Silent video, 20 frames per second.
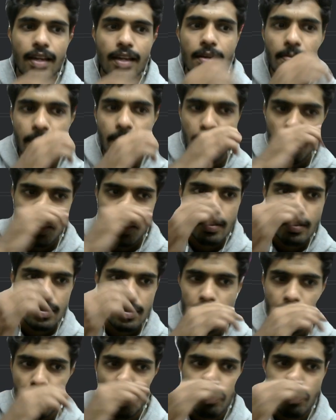L
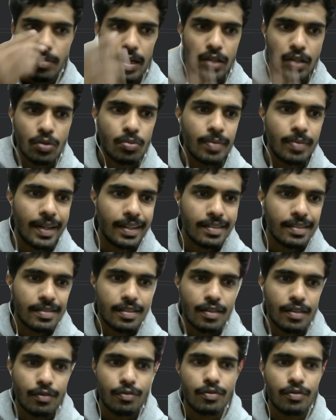plus n by 2
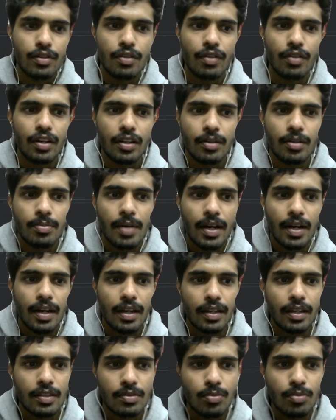minus f divided
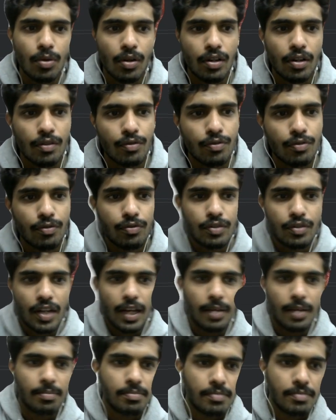by small f
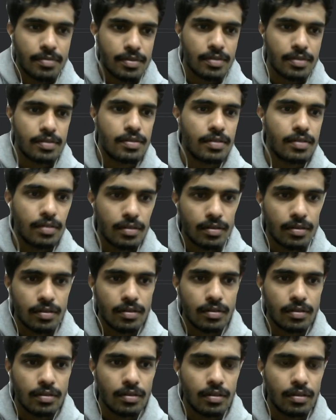times
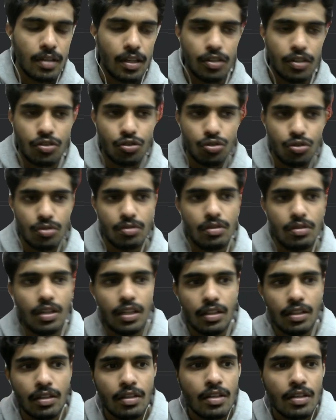h,
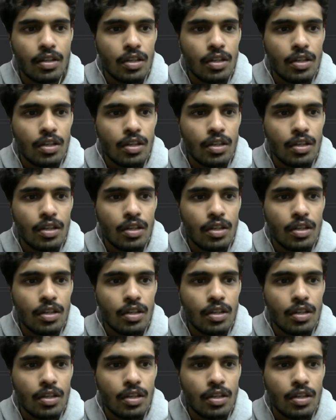right?